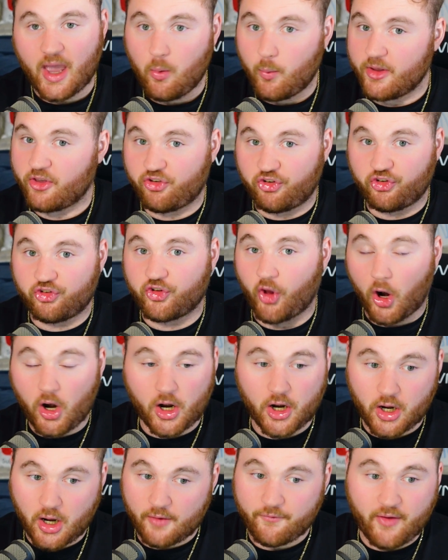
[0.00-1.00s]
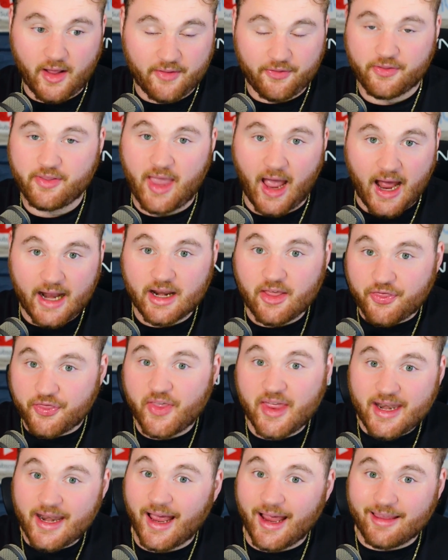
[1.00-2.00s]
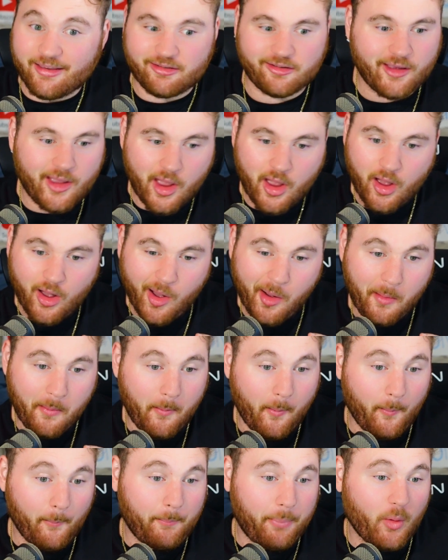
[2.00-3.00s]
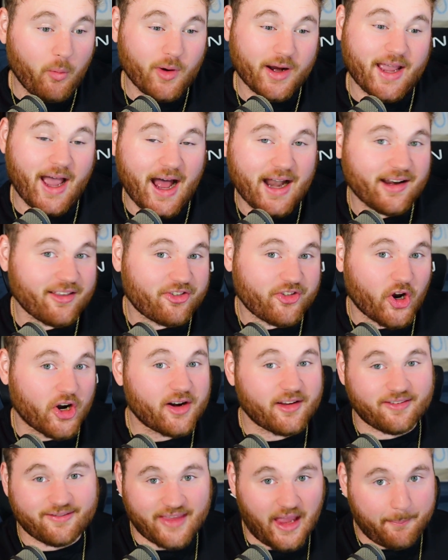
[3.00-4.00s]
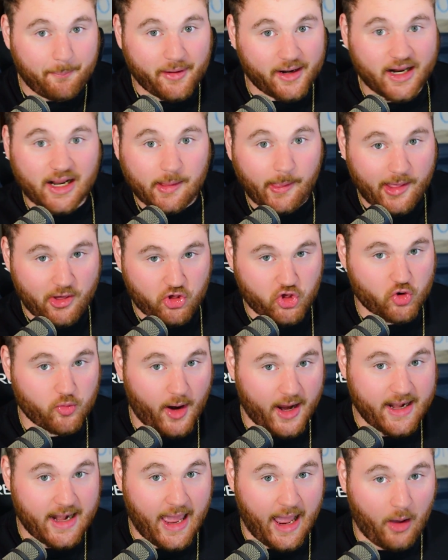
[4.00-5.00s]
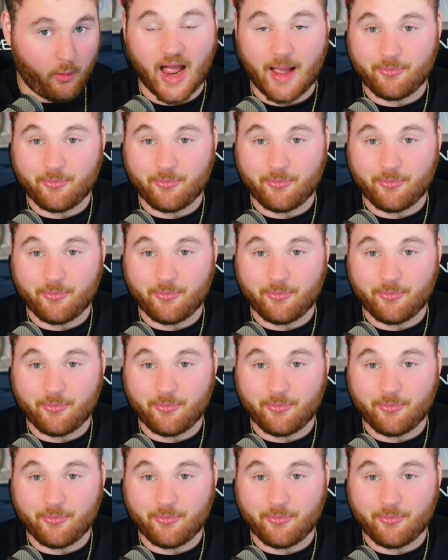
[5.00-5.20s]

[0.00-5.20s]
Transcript: we started off on kind of thin ice, but we're kind of starting to step on a glacier right now.